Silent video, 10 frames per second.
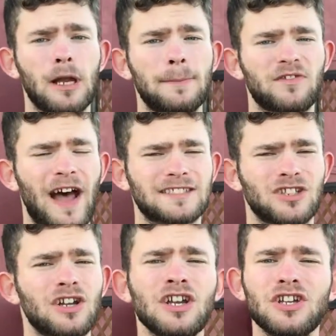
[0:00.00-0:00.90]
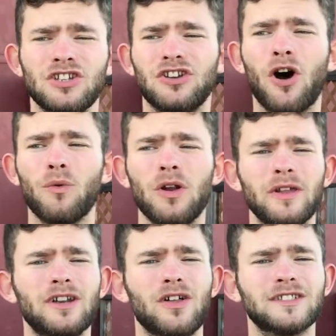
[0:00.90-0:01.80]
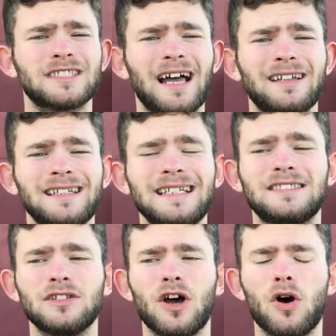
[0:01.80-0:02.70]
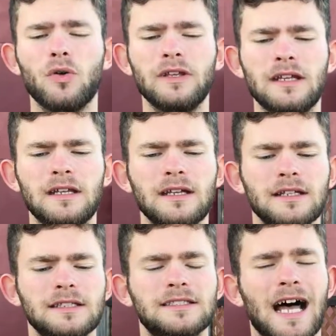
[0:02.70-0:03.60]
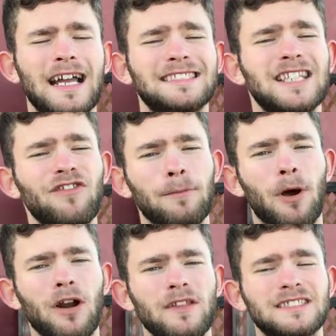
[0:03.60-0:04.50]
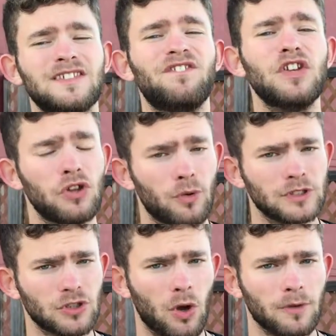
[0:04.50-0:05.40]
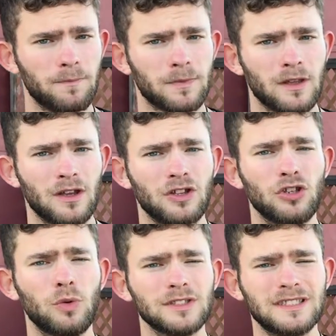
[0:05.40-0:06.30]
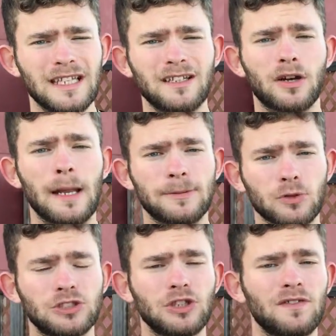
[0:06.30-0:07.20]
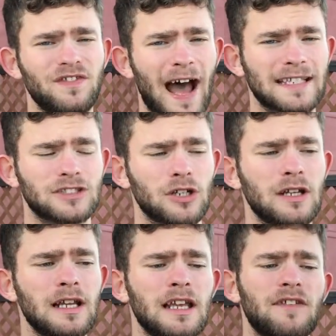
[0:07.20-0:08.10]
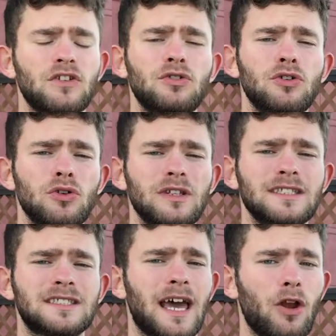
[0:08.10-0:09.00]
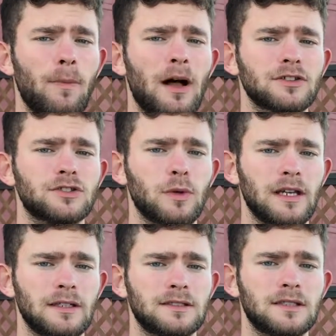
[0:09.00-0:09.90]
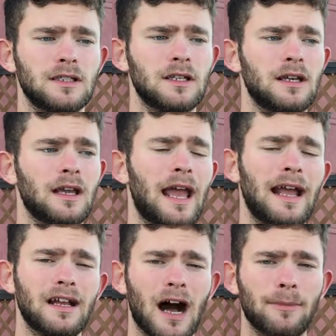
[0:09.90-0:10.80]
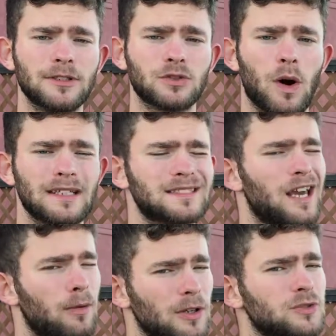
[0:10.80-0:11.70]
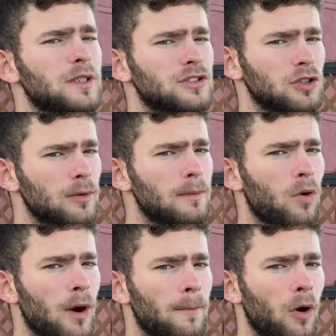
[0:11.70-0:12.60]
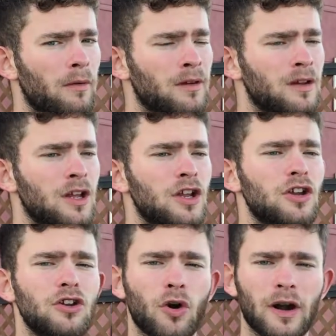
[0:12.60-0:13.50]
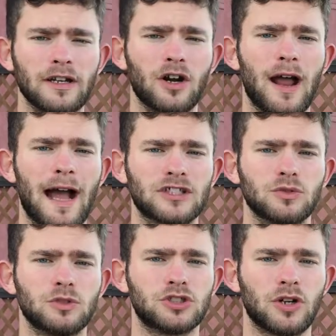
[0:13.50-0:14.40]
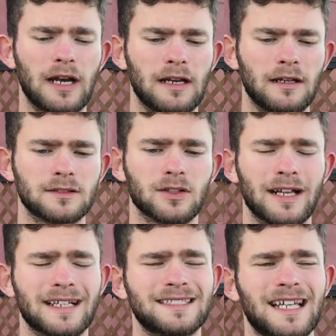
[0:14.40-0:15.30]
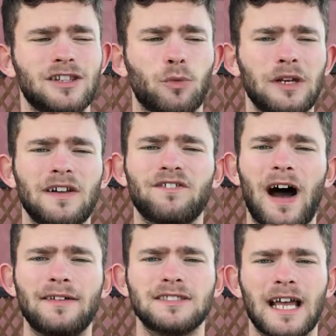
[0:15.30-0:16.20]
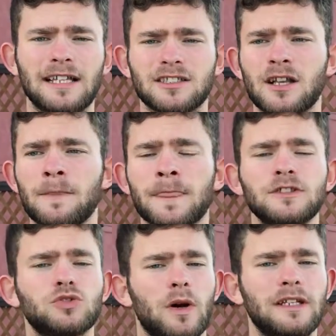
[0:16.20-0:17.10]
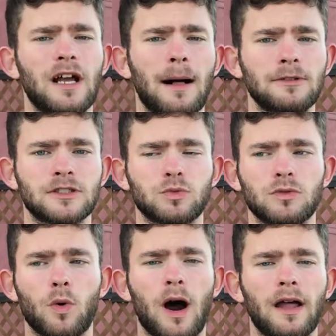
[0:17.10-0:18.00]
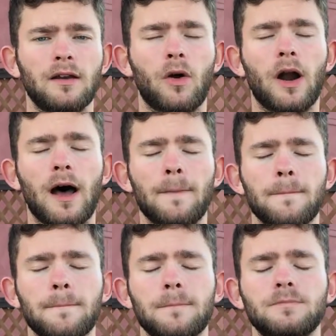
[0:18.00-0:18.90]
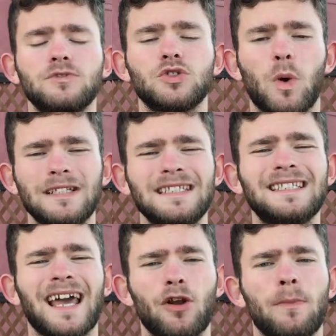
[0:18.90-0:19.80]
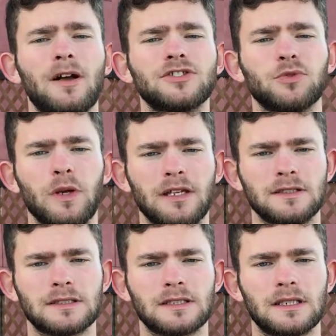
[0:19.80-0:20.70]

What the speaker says: hips faster. You don't really need to know the scientific part of this to feel the result. You will see your hips will shoot faster if you do these kettlebell swings and goblet squats. Kettlebell swings are a little bit more important during your actual training. So like I said, 3 to 5 sets, 20 goblet squat or 20 kettlebell swings